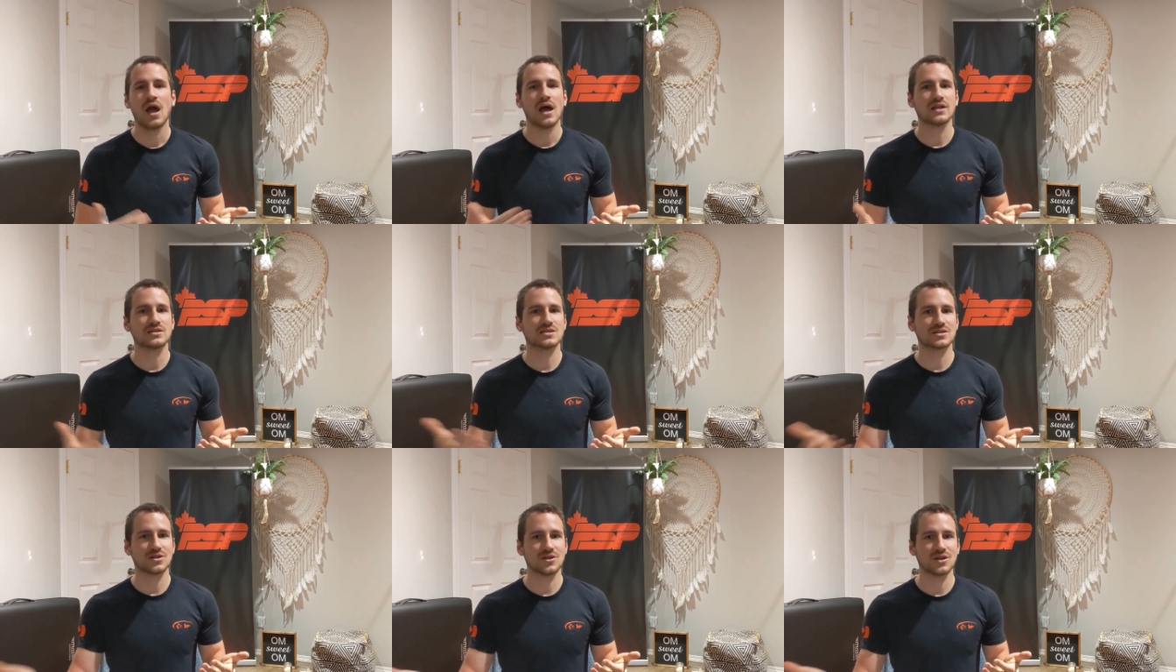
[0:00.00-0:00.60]
and
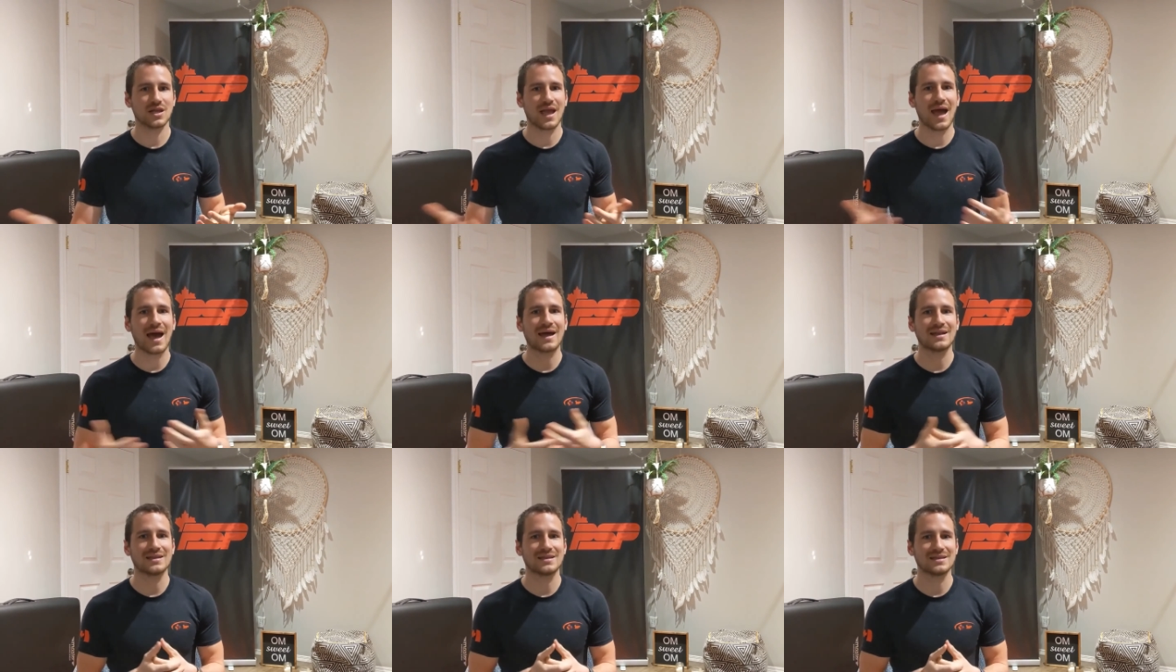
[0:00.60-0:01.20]
slowly
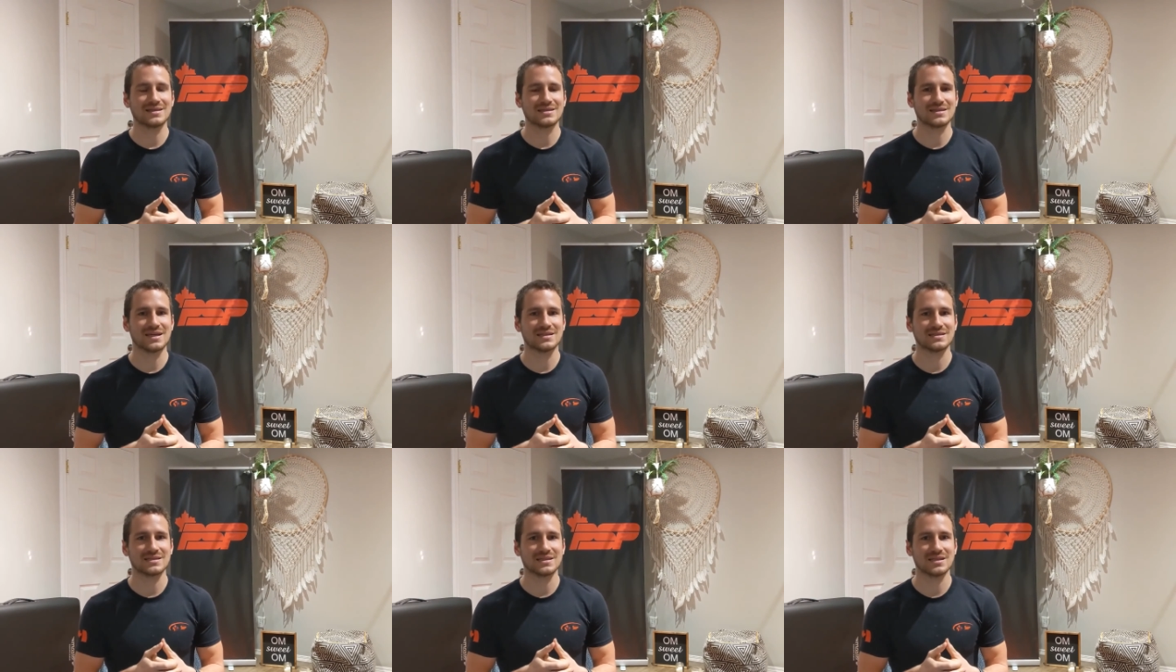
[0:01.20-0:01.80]
add in the
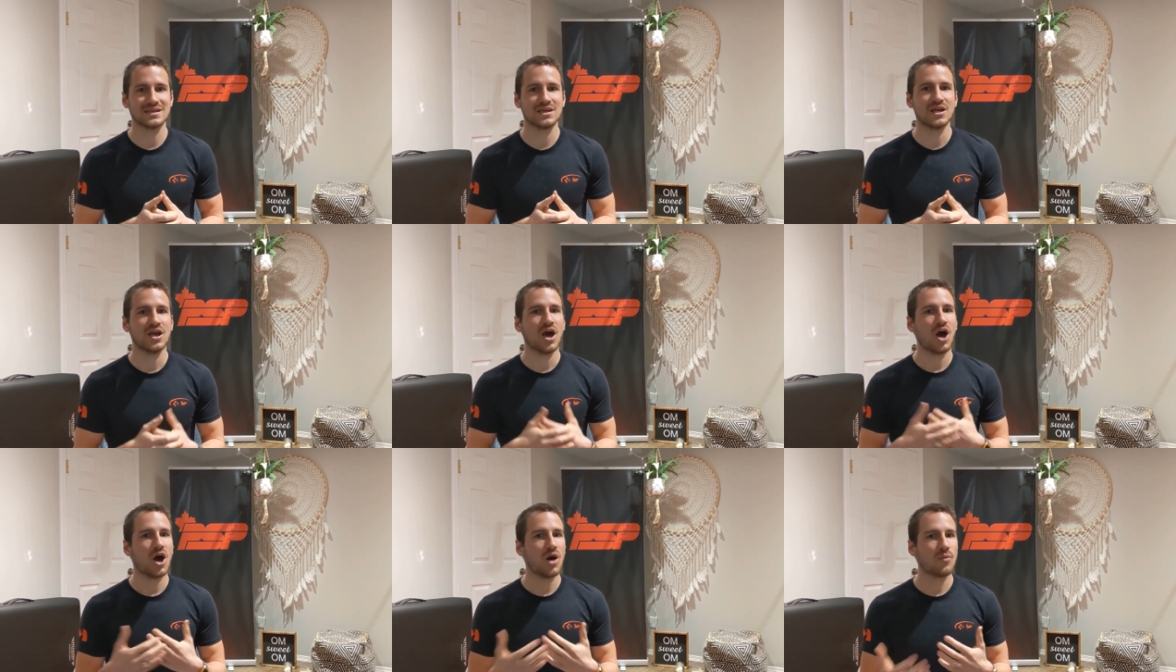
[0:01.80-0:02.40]
intensity
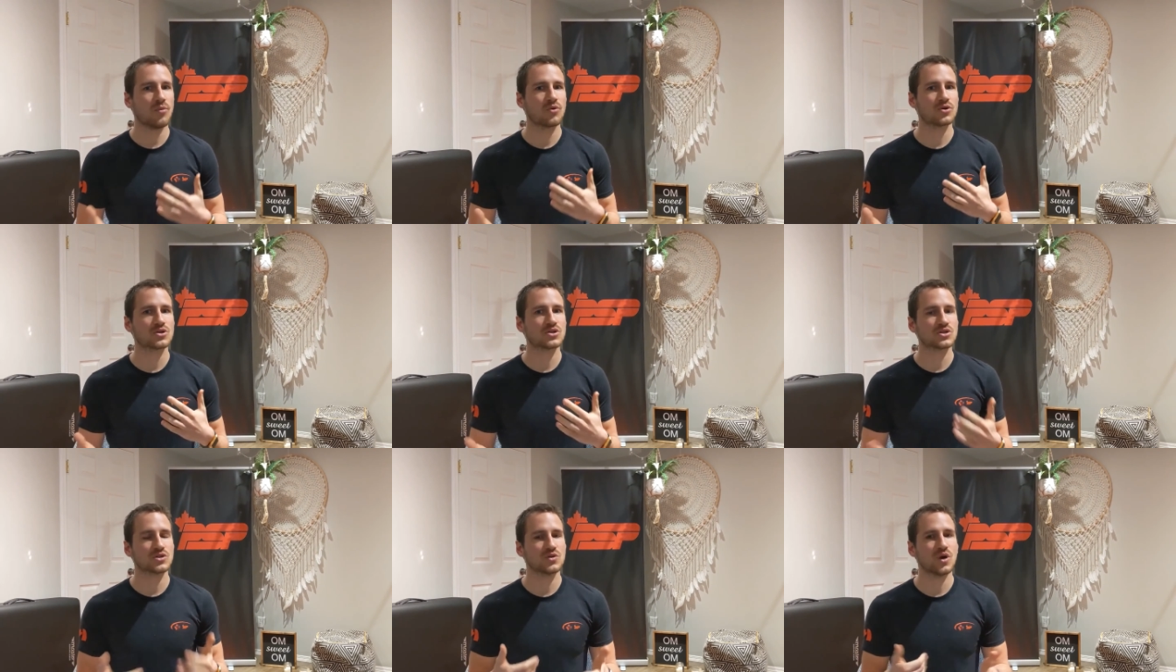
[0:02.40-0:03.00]

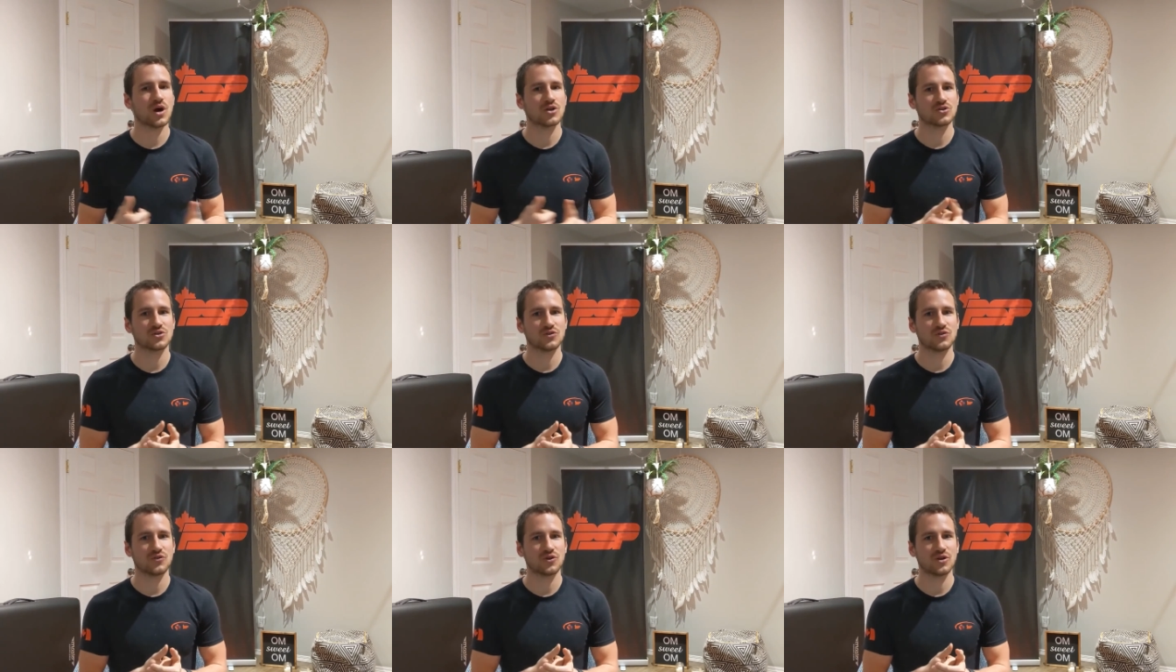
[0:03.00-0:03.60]
upwards to
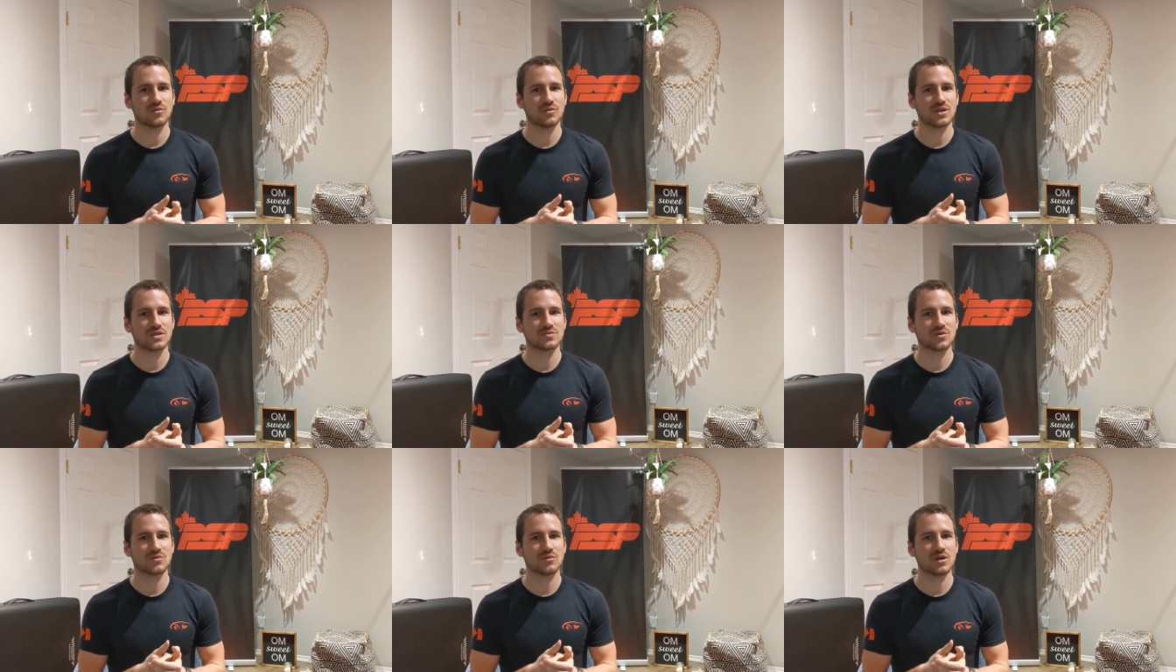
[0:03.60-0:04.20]
140
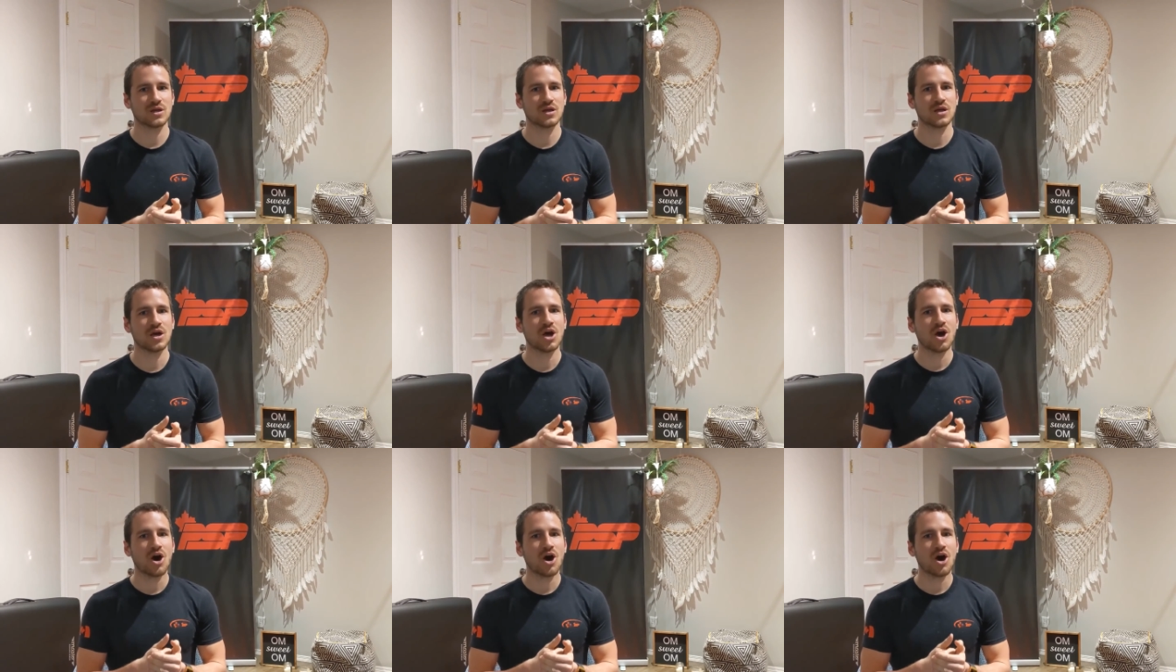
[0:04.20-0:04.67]
beats per minute,